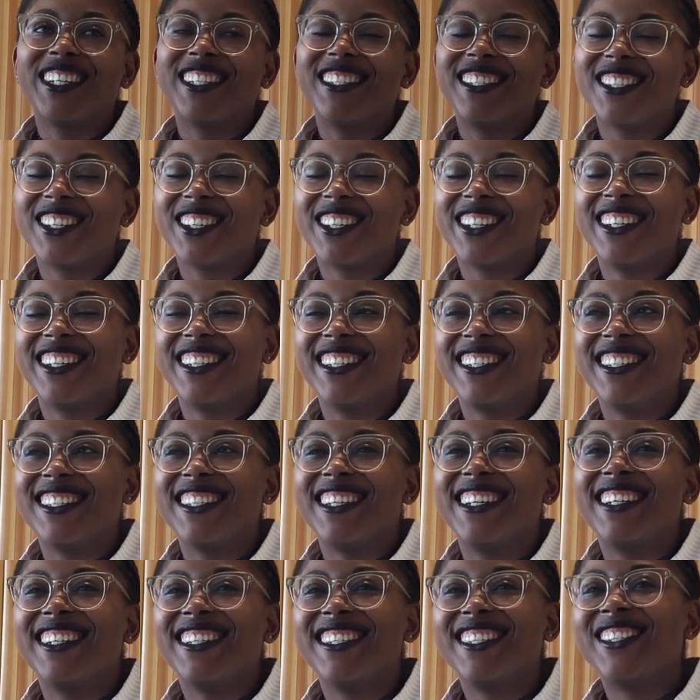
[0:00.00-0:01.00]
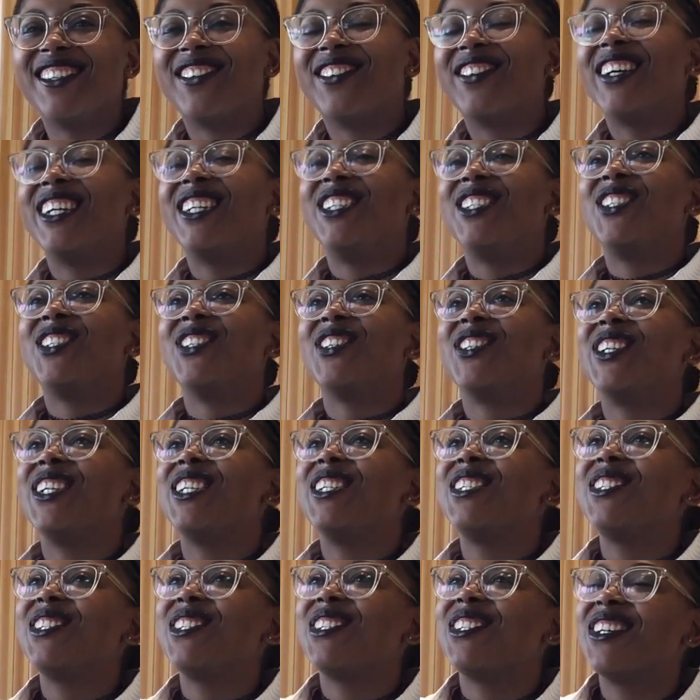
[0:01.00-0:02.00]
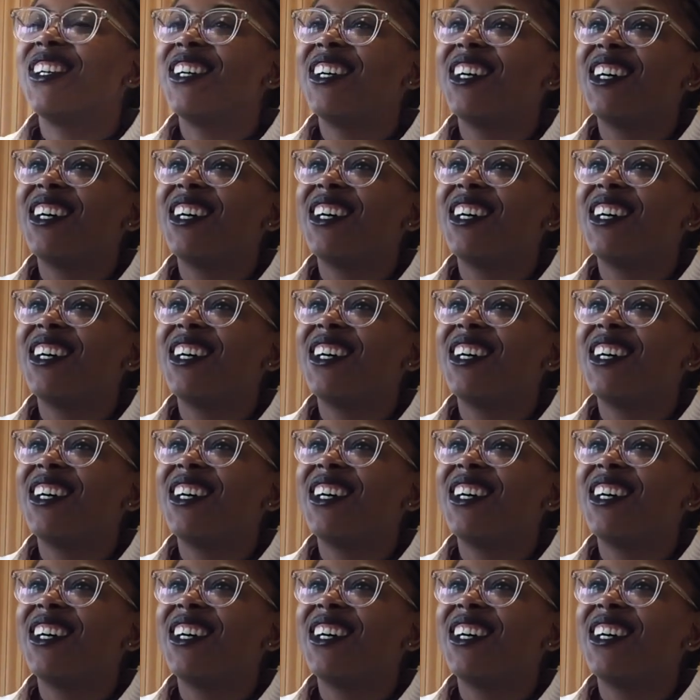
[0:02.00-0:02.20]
that circular design is the right choice,